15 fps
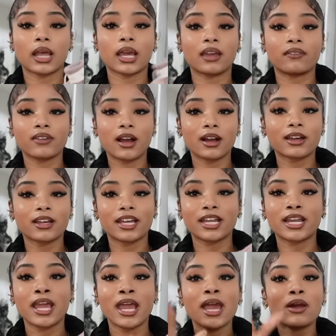Like if y'all
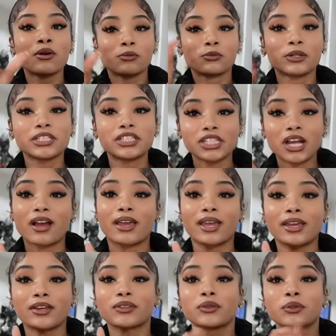could reach y'all
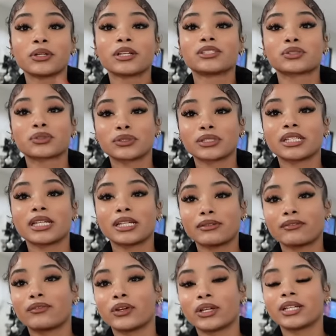hand through the screen
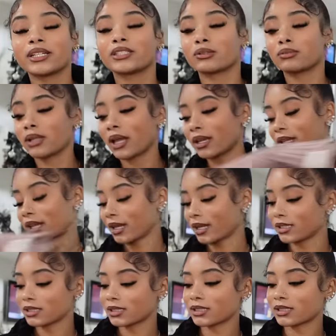and feel that shit. Be like, dang,
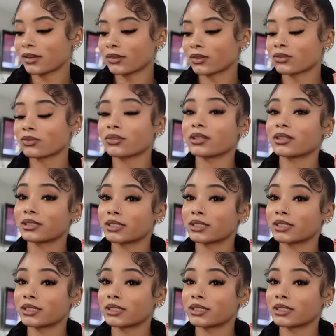that shit soft as fuck.